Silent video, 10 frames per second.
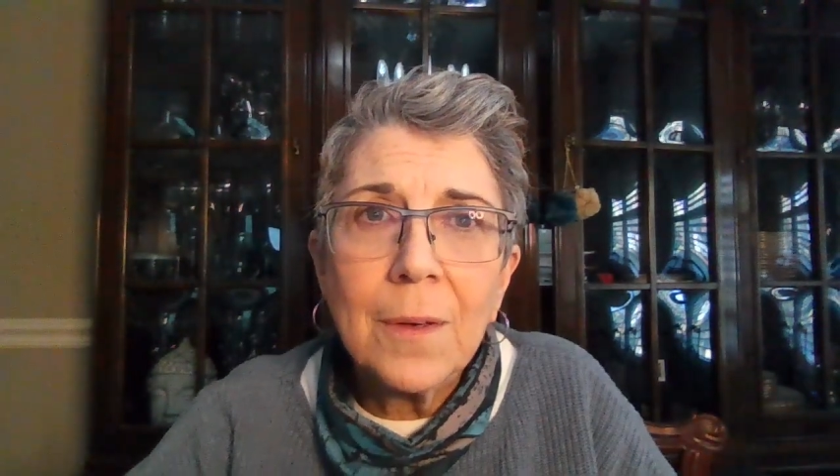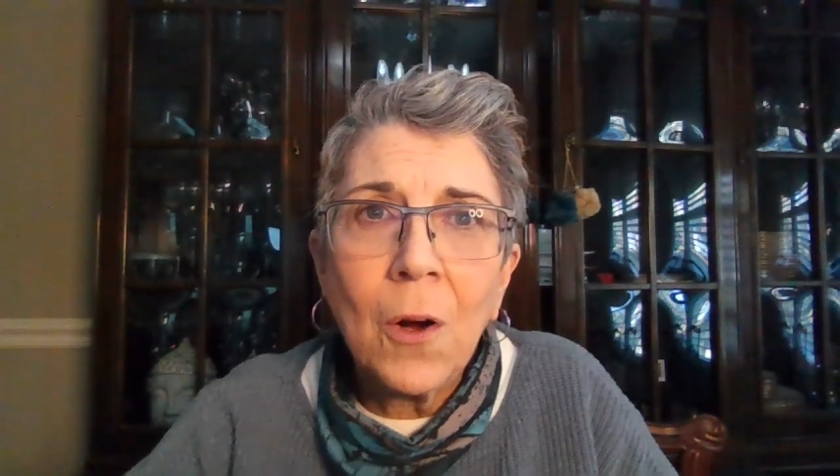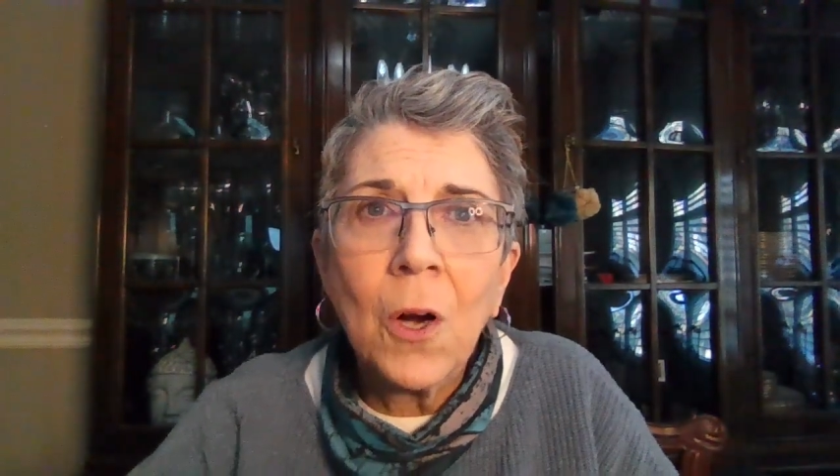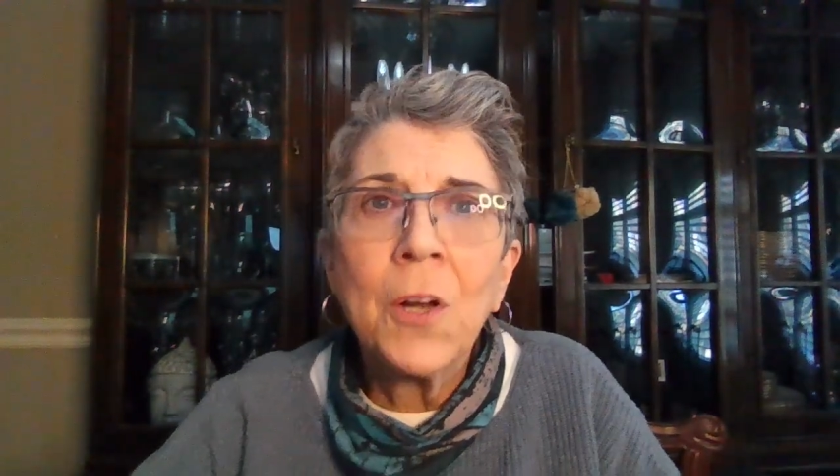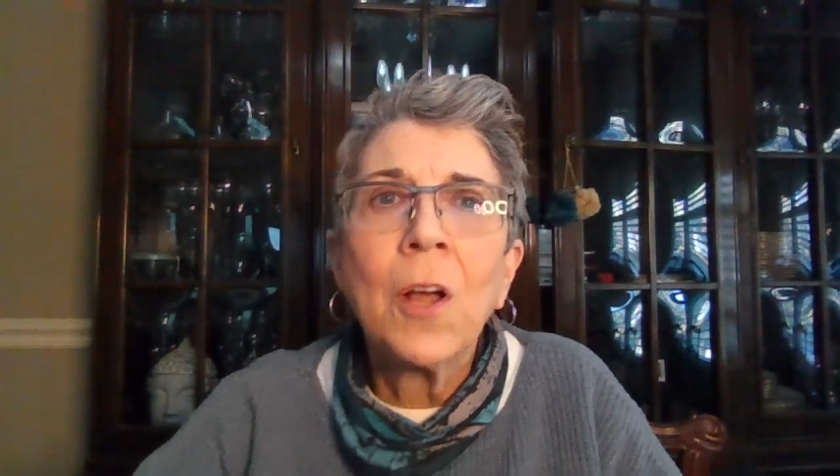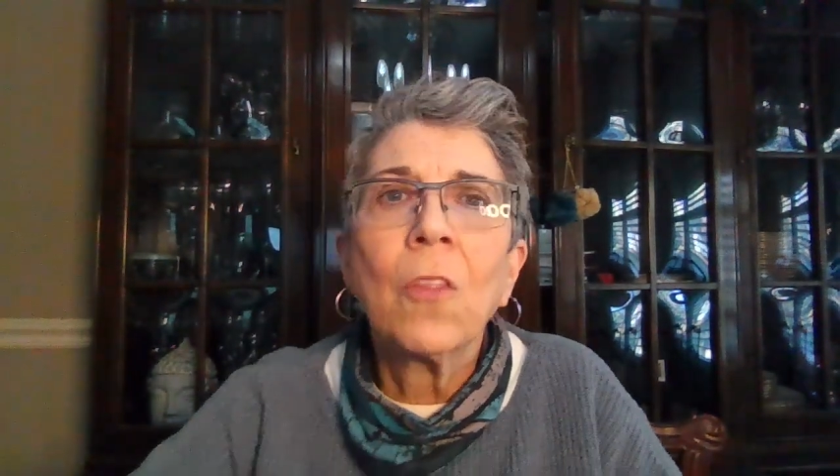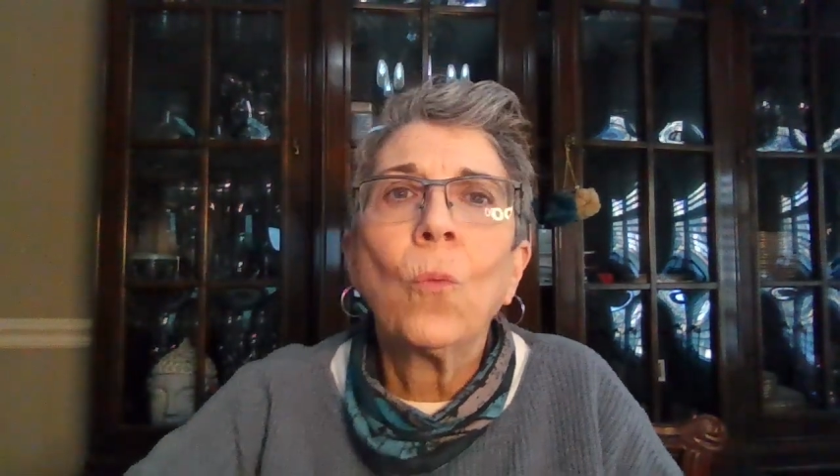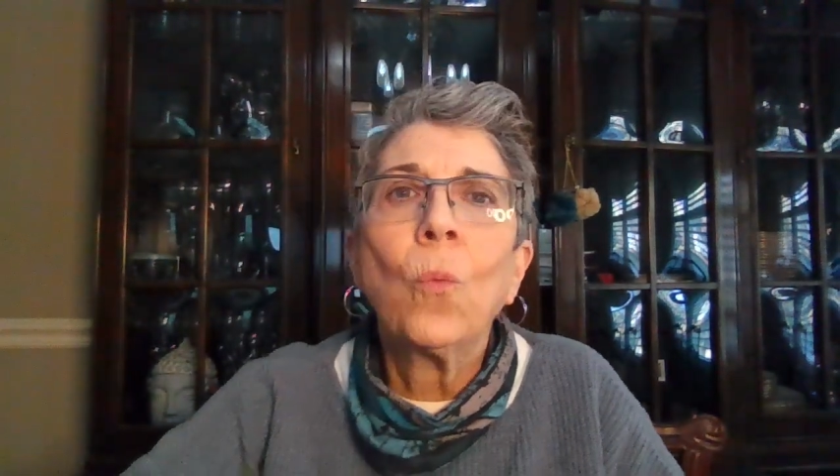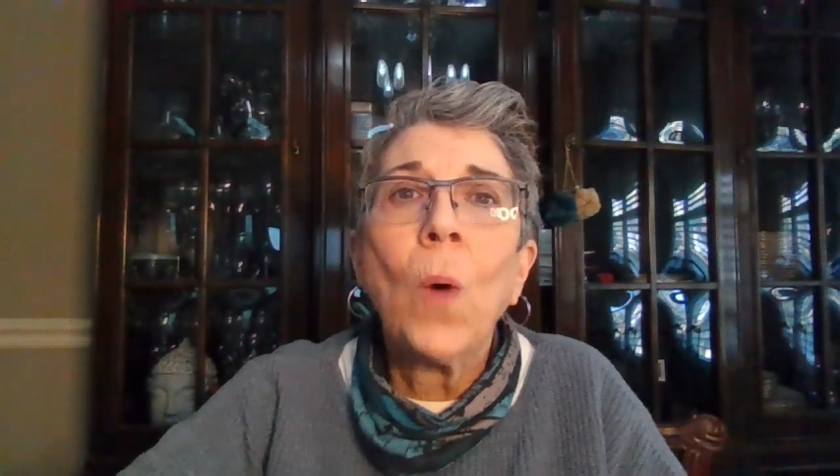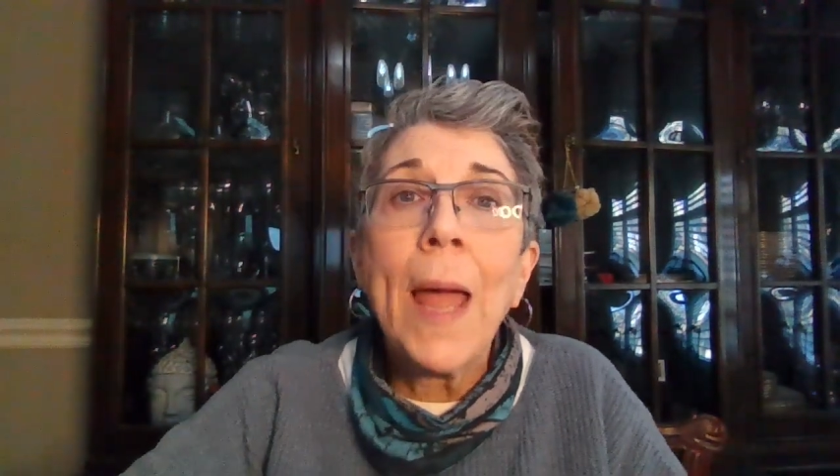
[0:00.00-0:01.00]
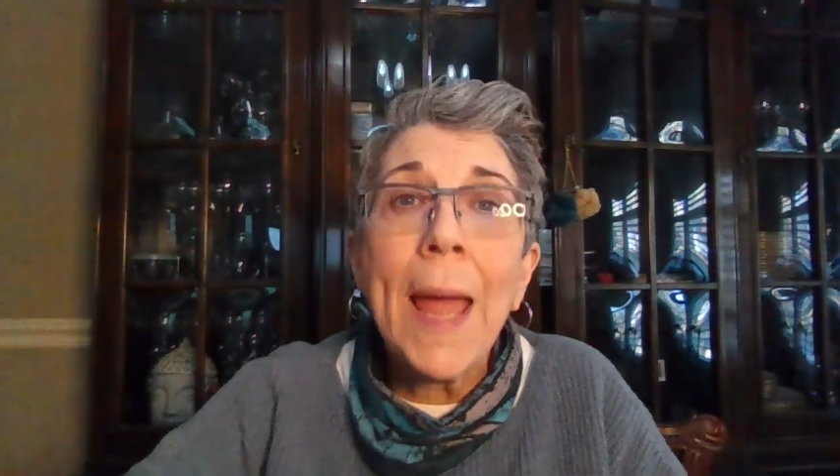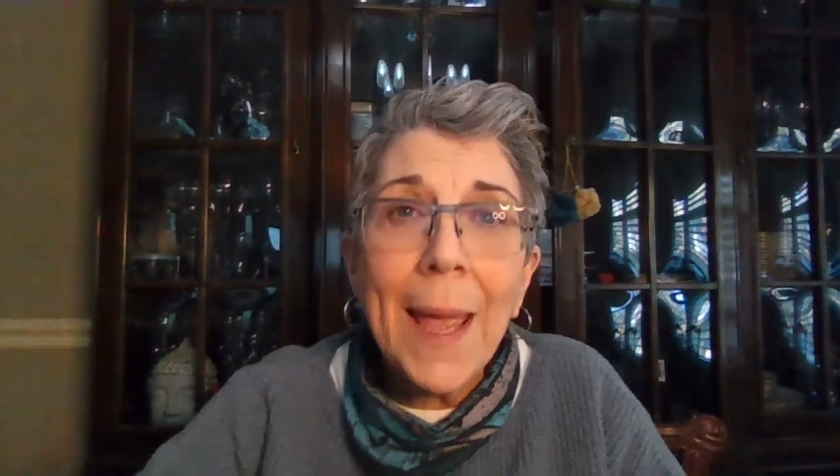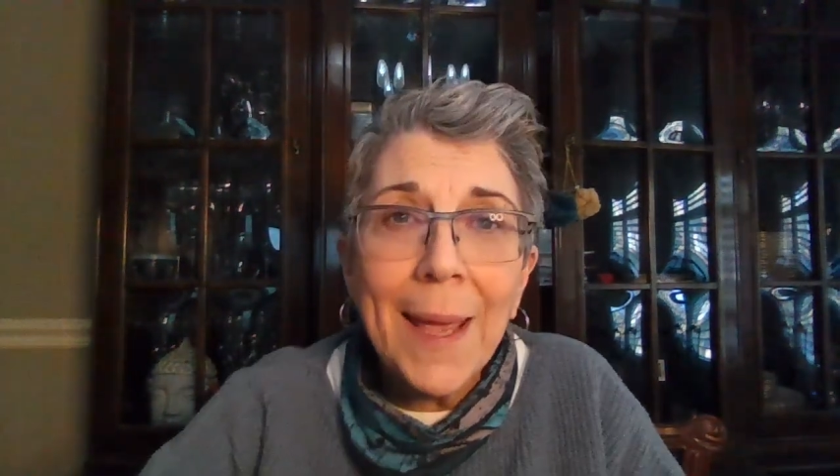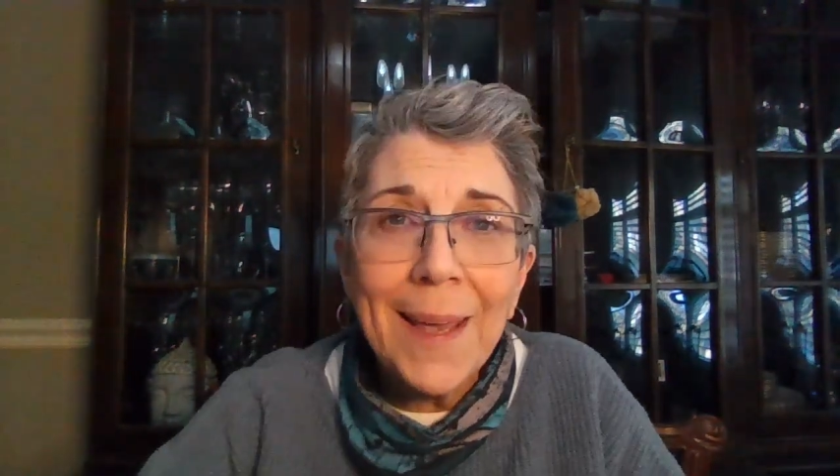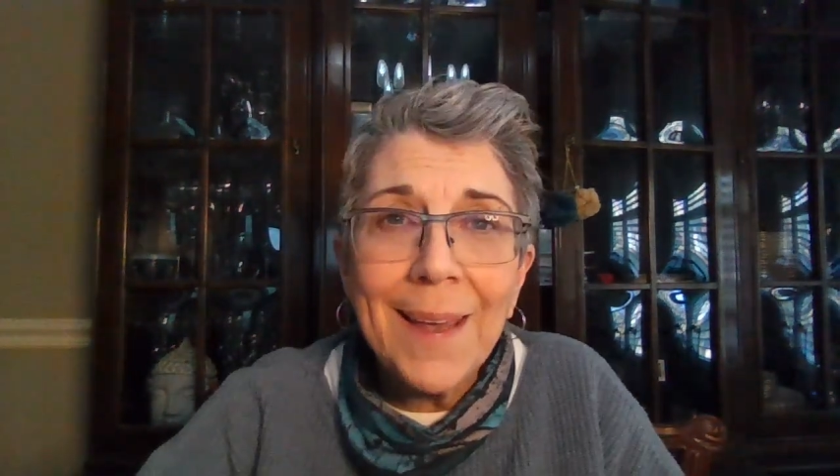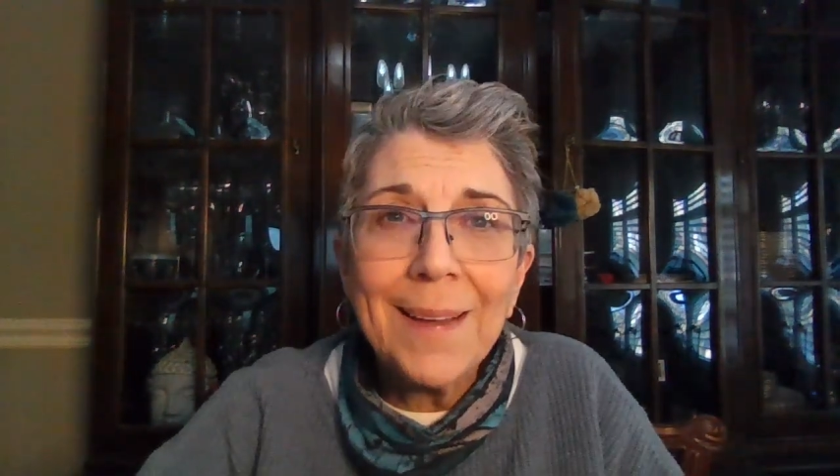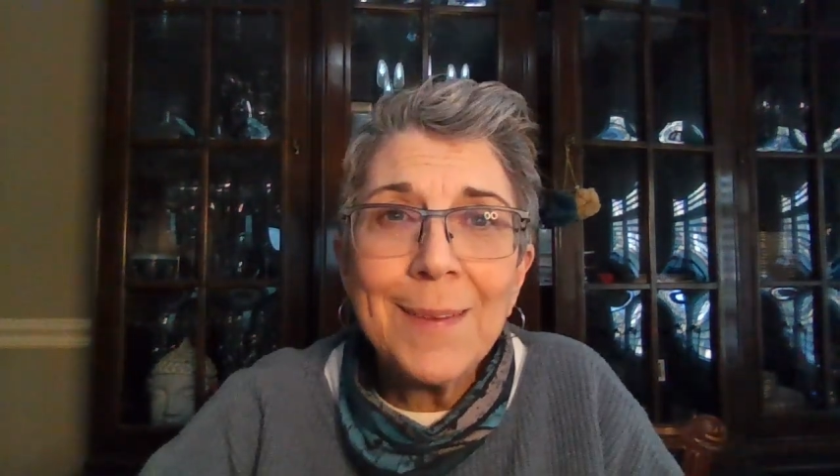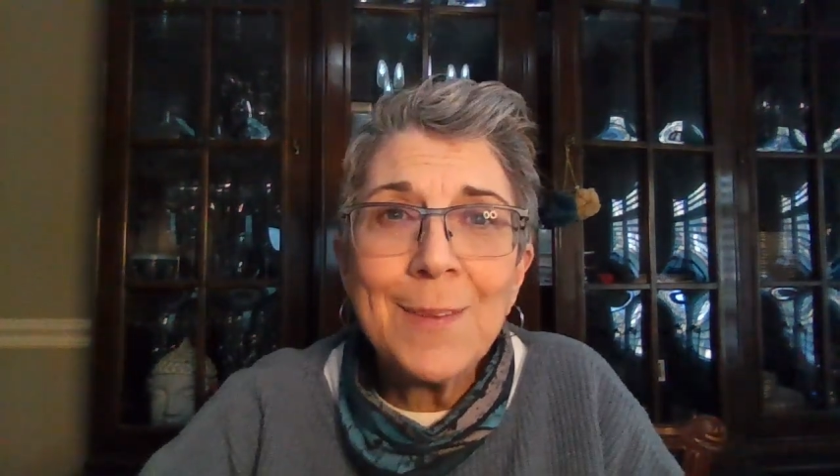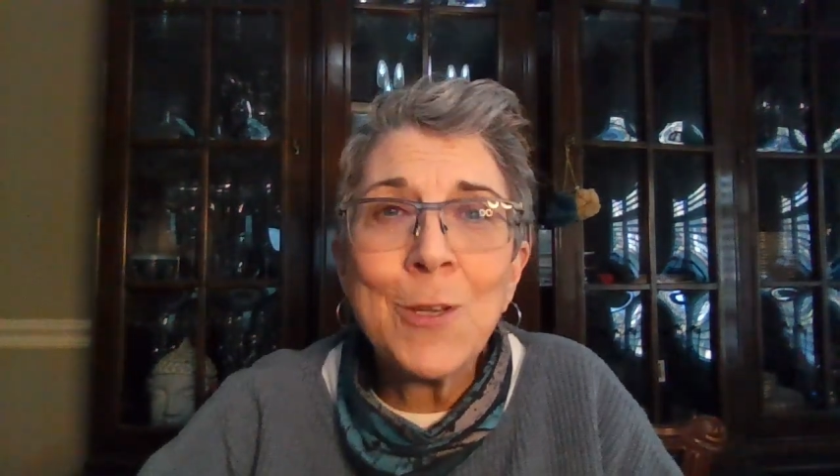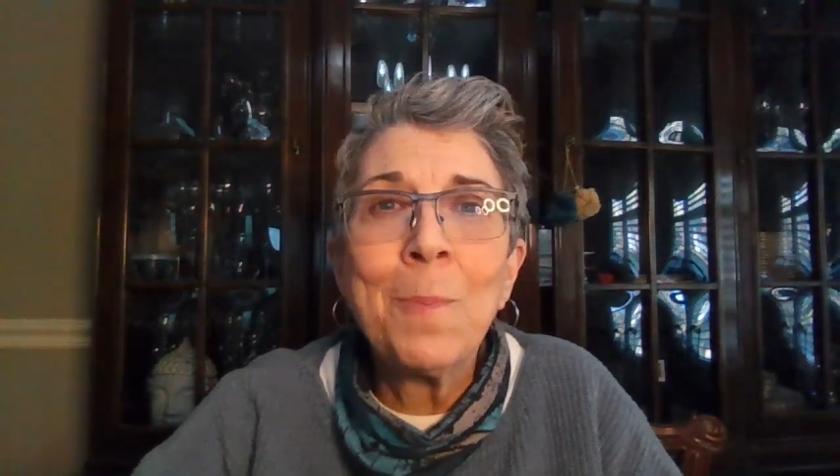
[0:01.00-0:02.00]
are another way to